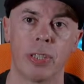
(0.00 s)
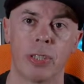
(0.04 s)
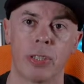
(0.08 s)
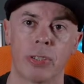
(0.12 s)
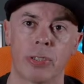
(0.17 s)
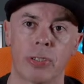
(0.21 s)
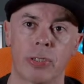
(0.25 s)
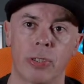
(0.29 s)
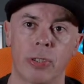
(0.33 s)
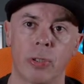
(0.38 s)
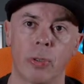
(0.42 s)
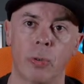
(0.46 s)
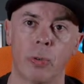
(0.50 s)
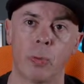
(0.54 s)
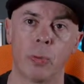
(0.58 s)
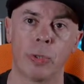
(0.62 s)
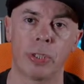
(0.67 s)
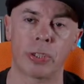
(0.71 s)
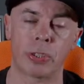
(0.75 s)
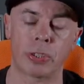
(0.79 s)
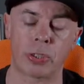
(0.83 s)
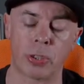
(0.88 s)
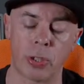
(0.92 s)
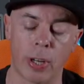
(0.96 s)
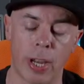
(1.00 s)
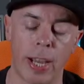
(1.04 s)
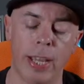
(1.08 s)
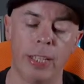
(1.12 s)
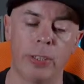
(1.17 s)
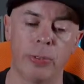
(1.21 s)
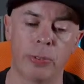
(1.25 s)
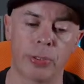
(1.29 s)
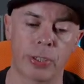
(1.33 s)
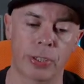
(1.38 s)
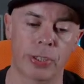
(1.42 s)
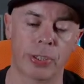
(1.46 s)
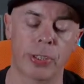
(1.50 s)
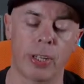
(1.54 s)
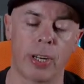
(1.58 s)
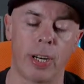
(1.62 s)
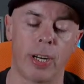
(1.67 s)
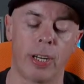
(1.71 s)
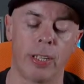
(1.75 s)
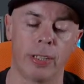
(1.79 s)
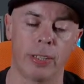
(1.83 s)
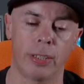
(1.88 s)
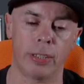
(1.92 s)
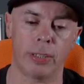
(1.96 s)
So we tried to
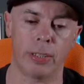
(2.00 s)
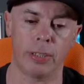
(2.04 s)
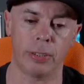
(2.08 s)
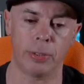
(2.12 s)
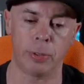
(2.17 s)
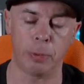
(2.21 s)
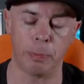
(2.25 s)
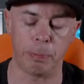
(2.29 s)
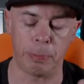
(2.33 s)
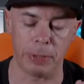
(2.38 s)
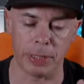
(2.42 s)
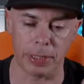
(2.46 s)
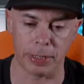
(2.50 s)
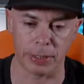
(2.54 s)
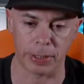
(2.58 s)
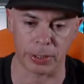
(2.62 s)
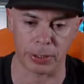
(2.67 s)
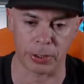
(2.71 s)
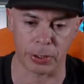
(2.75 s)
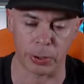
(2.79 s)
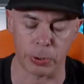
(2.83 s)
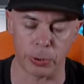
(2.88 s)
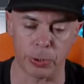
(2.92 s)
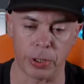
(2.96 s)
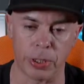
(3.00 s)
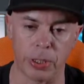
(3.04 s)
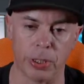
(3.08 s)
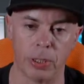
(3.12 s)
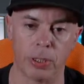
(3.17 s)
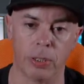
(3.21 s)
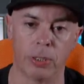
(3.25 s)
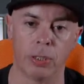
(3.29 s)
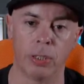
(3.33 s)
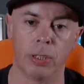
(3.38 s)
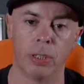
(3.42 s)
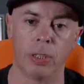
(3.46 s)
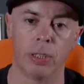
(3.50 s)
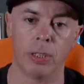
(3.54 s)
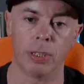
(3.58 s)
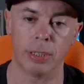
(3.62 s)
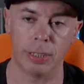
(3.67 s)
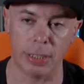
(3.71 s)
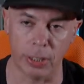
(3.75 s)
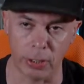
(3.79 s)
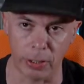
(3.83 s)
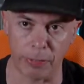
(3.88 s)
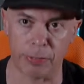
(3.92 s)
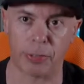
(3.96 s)
start to build the studio
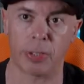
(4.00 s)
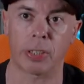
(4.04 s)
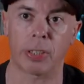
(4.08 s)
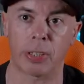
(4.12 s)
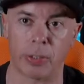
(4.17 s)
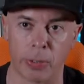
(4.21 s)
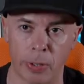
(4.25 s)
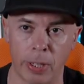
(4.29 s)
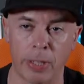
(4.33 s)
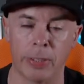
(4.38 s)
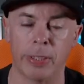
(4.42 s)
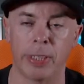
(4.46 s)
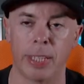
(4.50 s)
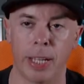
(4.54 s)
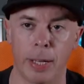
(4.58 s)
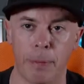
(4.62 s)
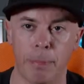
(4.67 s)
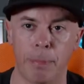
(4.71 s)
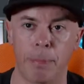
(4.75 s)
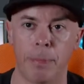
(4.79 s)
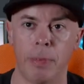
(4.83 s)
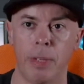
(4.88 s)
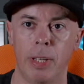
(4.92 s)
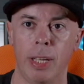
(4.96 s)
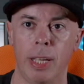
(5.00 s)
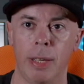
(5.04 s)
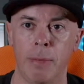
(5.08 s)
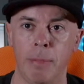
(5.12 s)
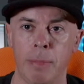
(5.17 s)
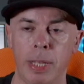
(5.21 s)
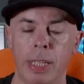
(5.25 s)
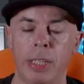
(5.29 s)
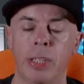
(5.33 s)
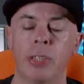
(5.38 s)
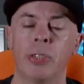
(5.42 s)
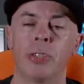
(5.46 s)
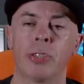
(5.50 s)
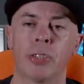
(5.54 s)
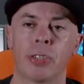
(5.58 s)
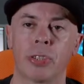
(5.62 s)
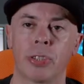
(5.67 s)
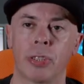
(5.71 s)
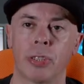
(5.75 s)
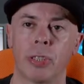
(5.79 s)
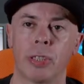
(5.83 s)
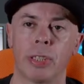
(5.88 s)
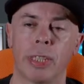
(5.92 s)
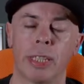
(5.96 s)
literally from ground up and making
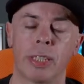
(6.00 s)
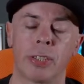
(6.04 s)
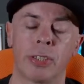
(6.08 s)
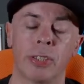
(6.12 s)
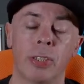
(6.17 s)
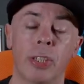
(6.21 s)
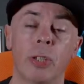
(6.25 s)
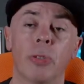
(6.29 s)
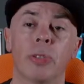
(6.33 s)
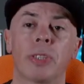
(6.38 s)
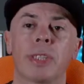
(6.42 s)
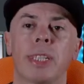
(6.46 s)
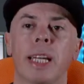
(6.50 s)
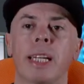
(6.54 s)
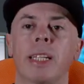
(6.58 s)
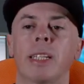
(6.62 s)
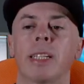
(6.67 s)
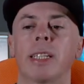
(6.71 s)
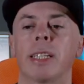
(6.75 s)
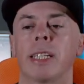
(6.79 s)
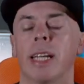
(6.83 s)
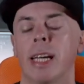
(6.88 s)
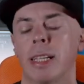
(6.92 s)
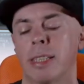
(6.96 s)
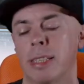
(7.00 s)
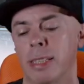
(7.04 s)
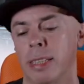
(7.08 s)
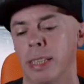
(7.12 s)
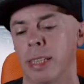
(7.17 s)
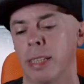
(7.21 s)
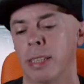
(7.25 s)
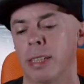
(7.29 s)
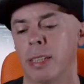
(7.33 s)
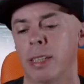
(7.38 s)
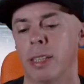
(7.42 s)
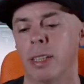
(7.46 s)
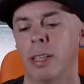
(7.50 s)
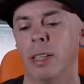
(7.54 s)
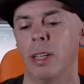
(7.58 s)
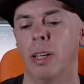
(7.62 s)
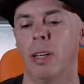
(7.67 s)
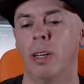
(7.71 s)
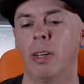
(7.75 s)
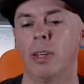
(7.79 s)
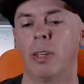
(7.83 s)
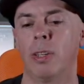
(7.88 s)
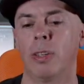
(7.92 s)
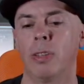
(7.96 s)
sure there's no second guessing
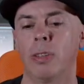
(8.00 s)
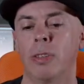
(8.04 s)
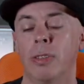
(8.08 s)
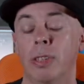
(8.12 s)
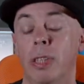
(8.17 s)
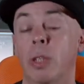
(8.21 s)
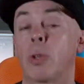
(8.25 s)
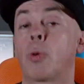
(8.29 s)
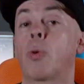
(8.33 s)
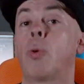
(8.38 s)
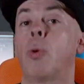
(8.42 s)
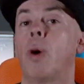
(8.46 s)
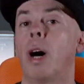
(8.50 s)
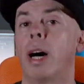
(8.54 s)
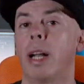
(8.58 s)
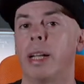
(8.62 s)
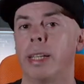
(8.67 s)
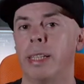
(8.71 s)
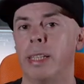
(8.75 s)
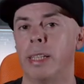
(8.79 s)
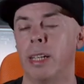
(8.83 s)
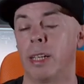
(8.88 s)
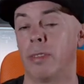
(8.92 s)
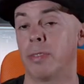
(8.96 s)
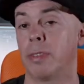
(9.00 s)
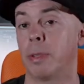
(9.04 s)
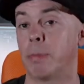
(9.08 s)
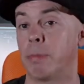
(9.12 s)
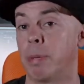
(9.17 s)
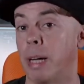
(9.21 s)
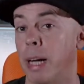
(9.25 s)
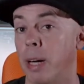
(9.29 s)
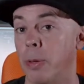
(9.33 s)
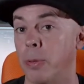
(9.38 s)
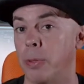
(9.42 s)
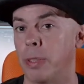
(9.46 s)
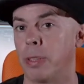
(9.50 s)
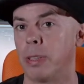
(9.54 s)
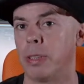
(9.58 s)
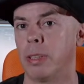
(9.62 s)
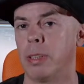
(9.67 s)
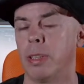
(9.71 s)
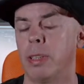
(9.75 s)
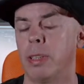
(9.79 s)
on the quality of the power.